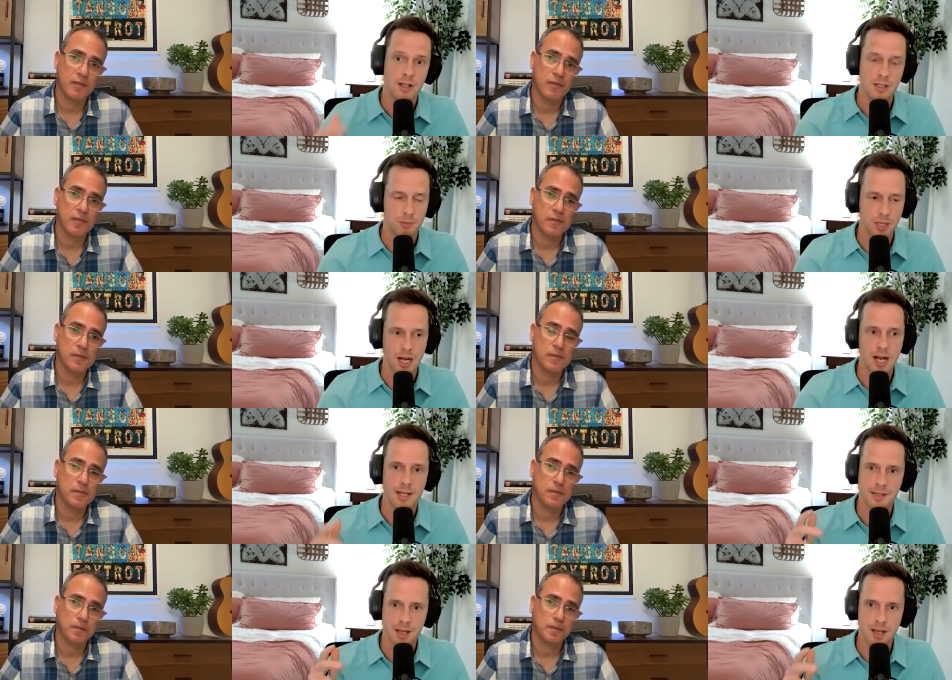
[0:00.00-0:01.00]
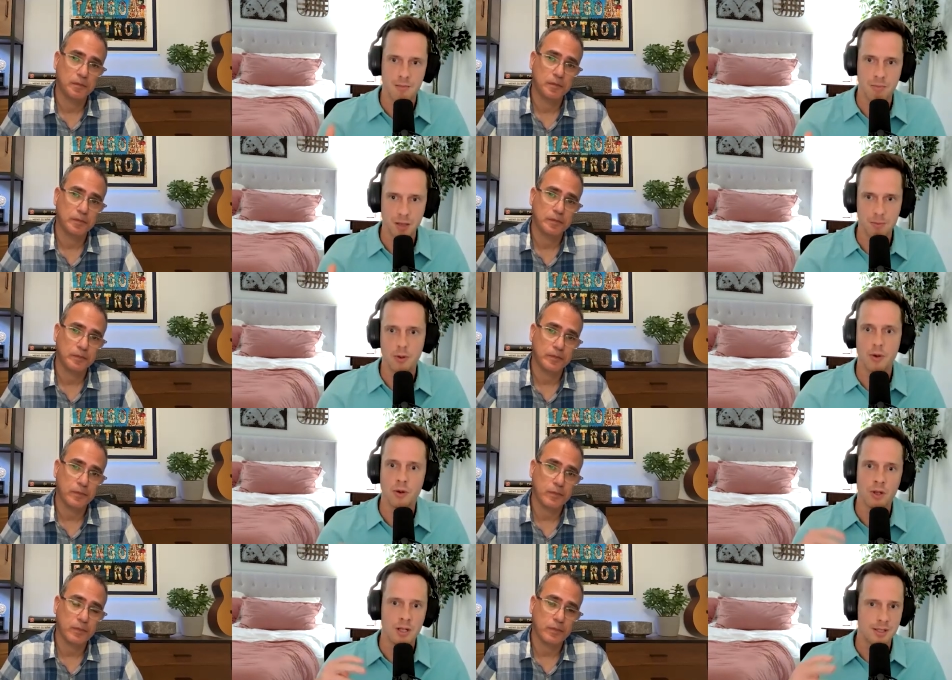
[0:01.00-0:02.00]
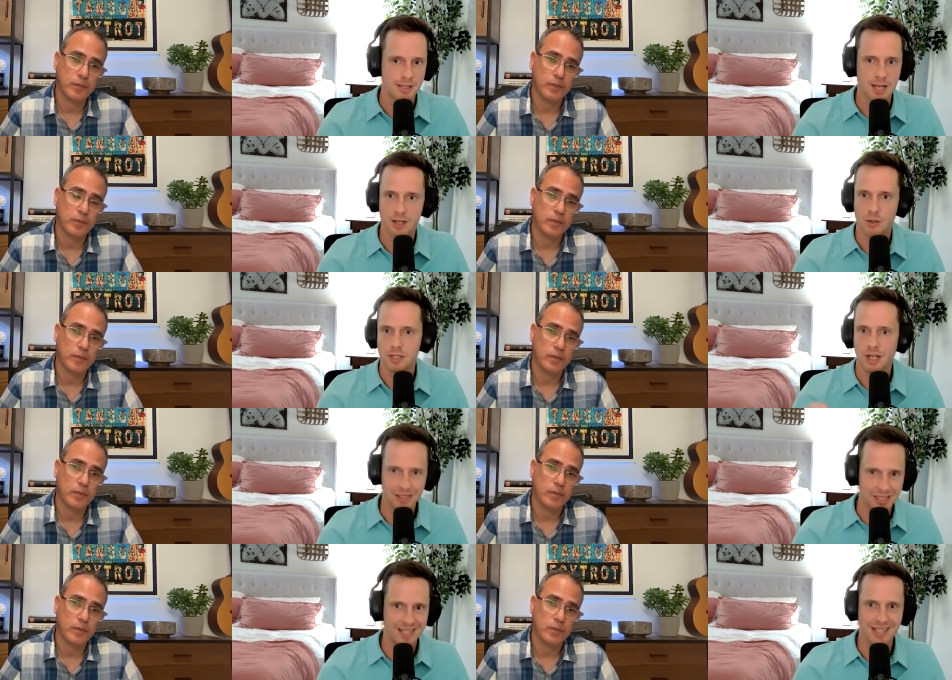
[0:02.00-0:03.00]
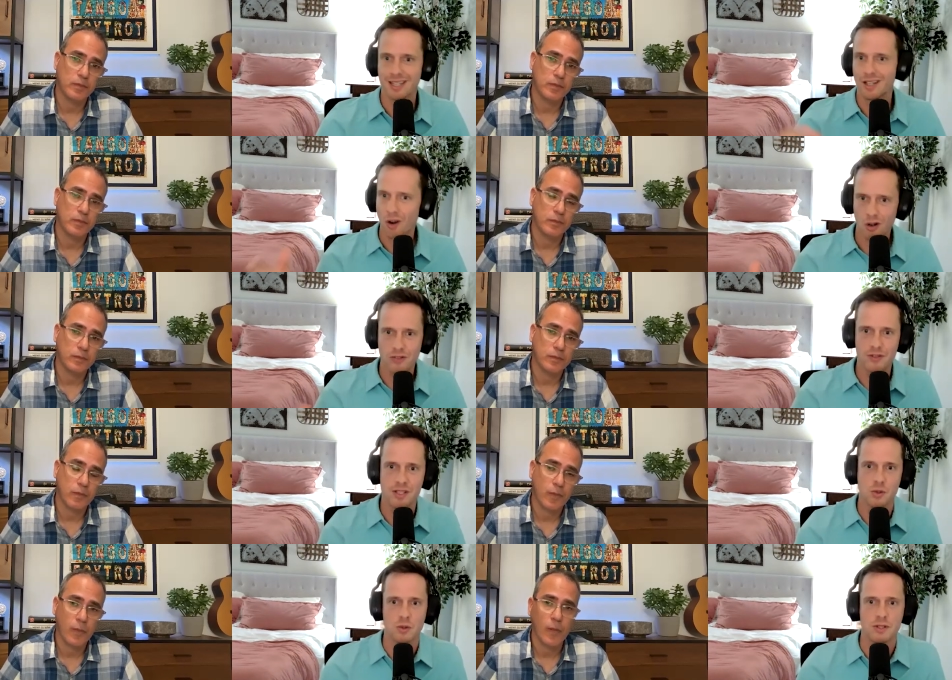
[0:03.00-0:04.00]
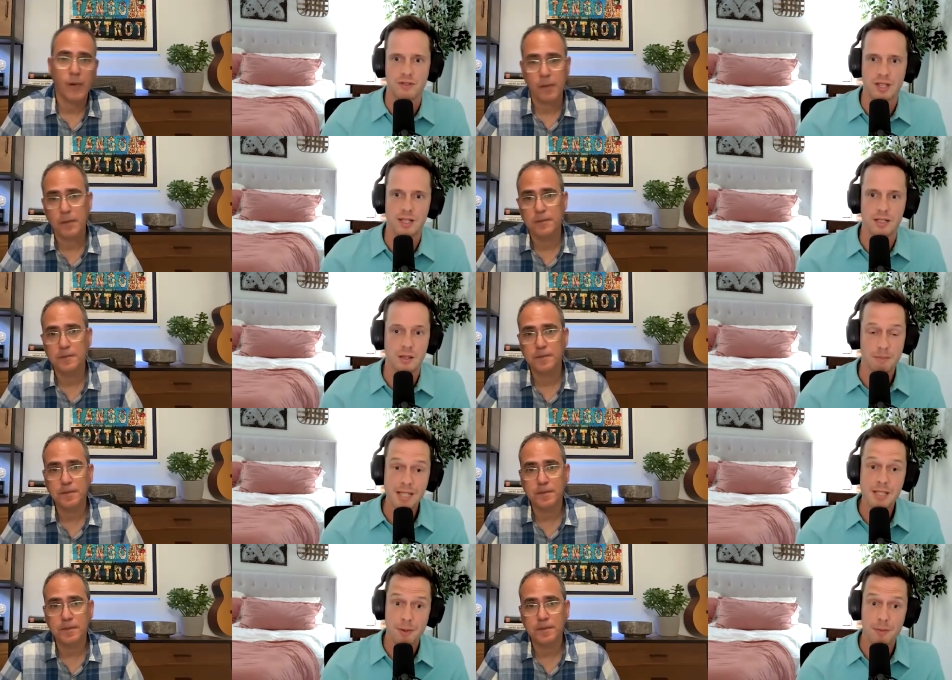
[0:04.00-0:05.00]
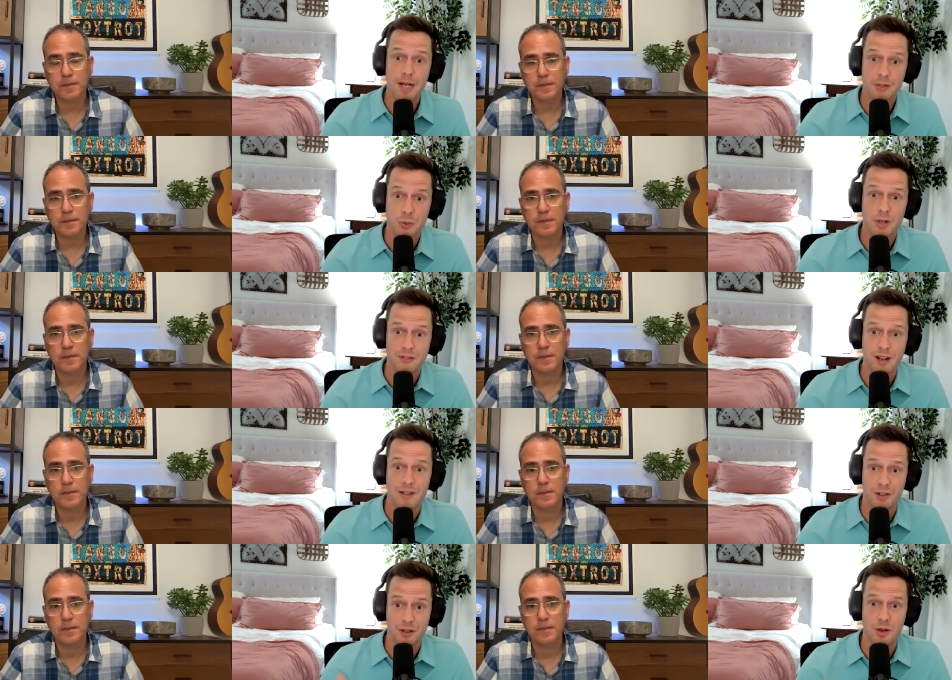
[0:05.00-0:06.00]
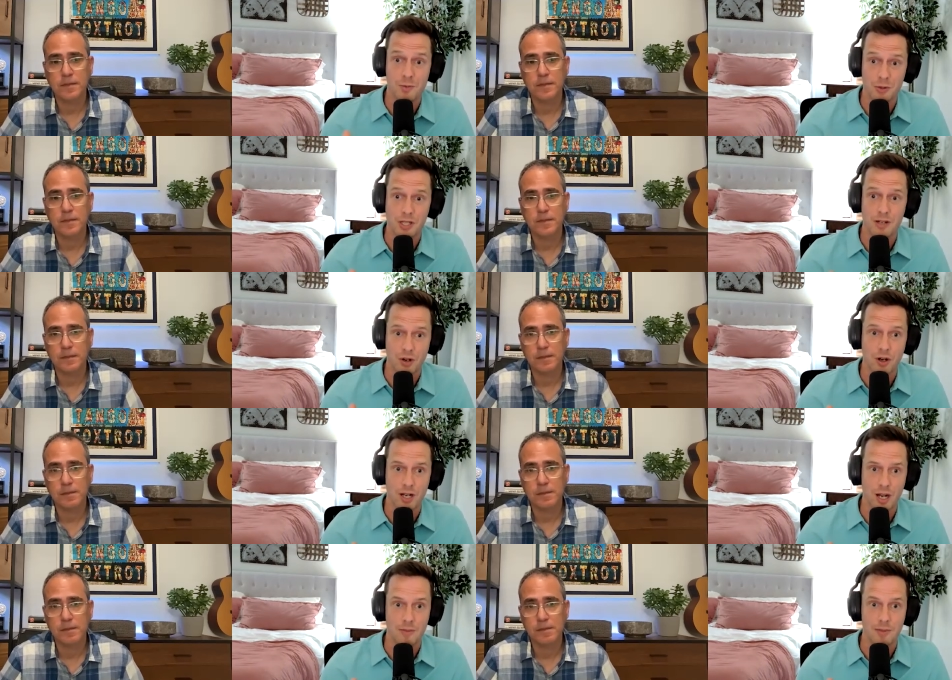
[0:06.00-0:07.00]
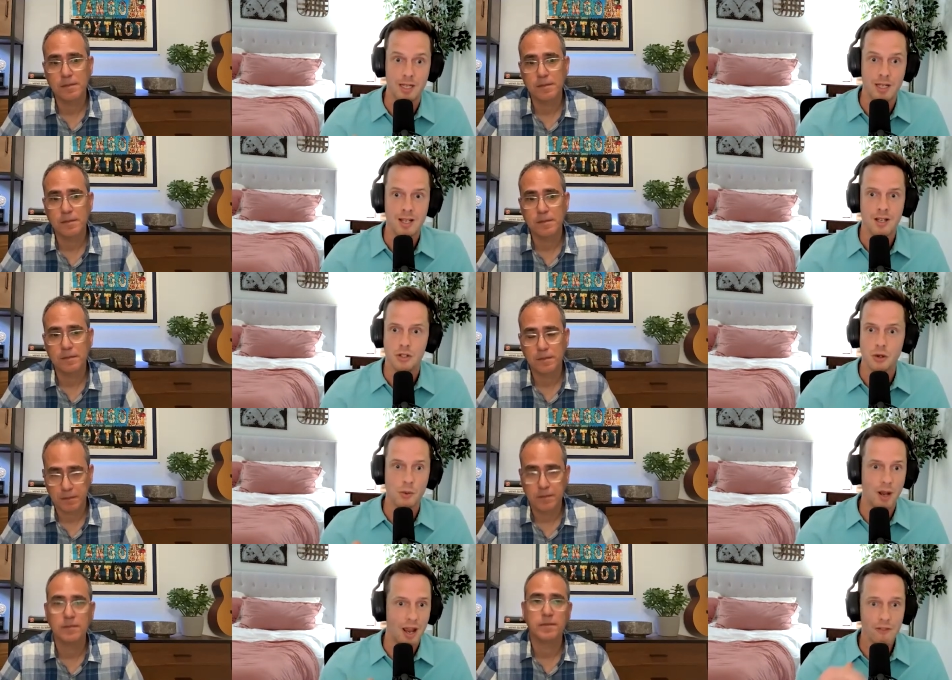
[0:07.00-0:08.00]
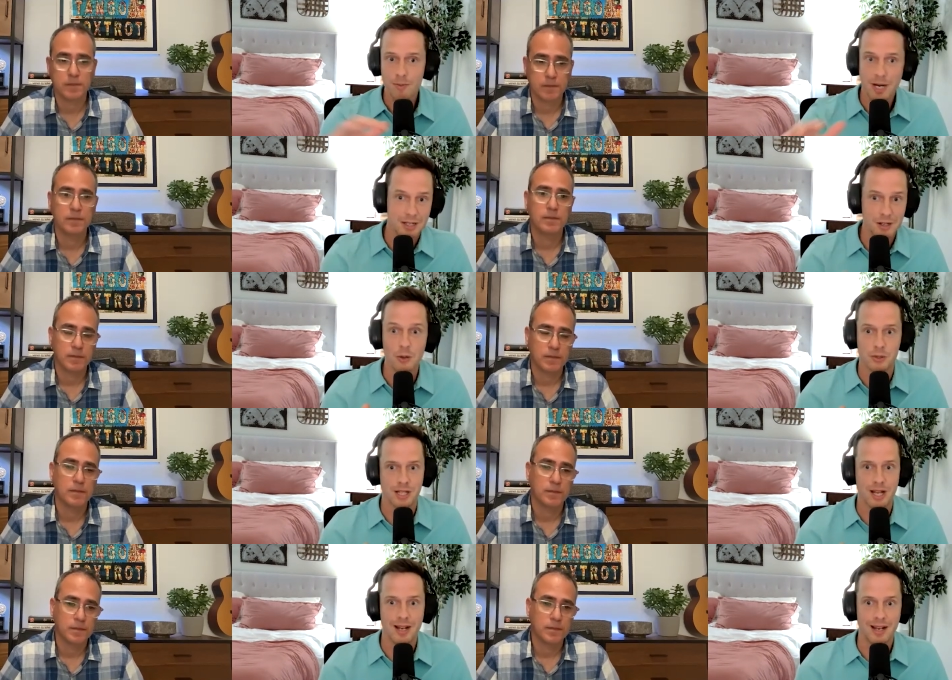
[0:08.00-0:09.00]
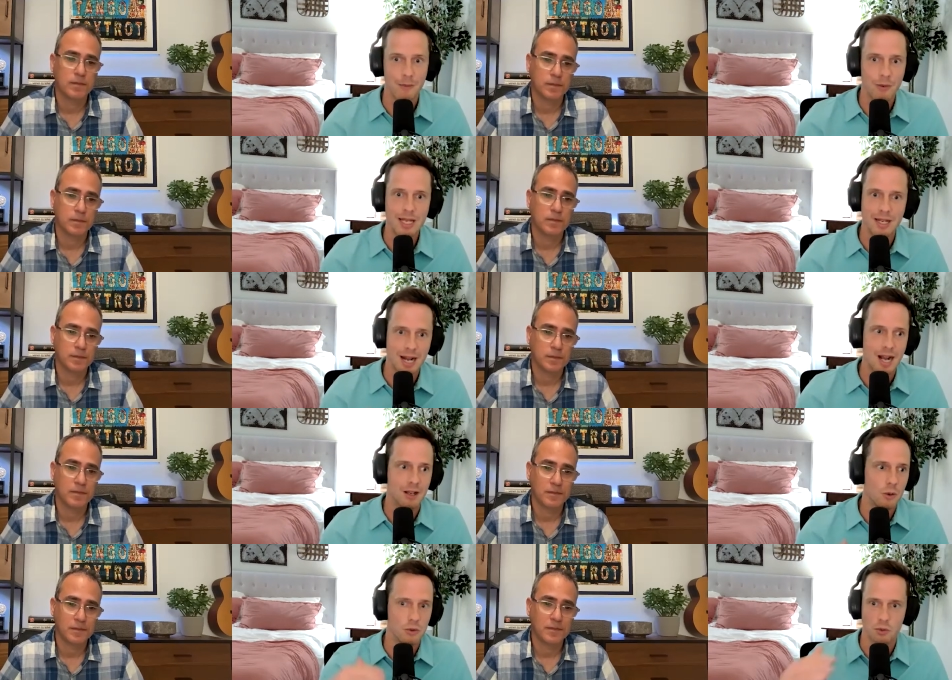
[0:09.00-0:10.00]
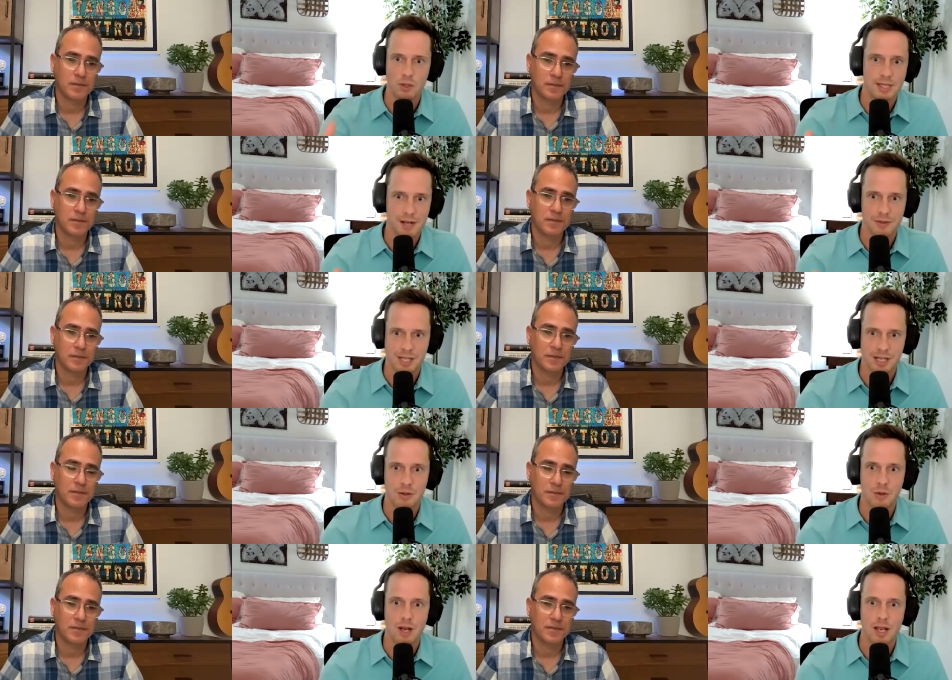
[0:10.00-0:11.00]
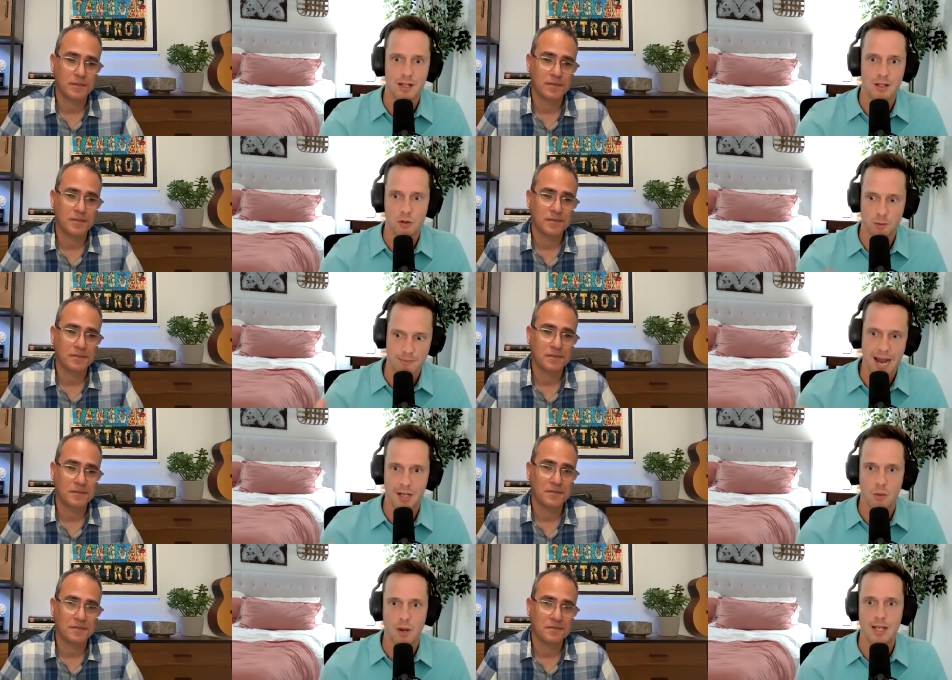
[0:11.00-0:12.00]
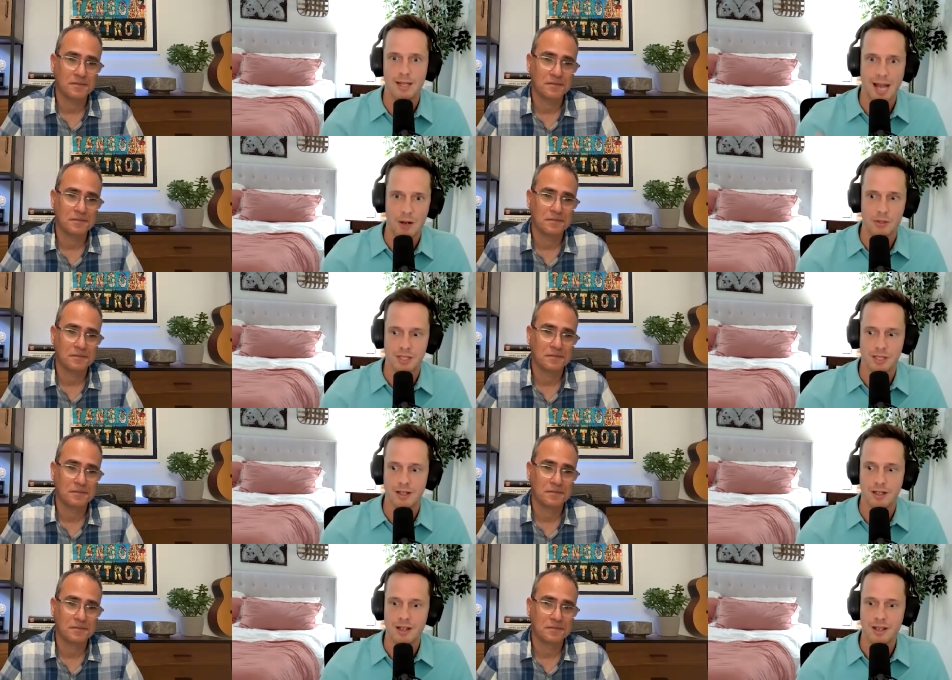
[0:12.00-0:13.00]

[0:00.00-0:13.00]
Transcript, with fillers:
Speaker 1: supplies, people, sales, lending, all of these sorts of things, makes up about 25 to 30% of our economy. So everybody knows that, and we cannot go through a down cycle in a dramatic way in the housing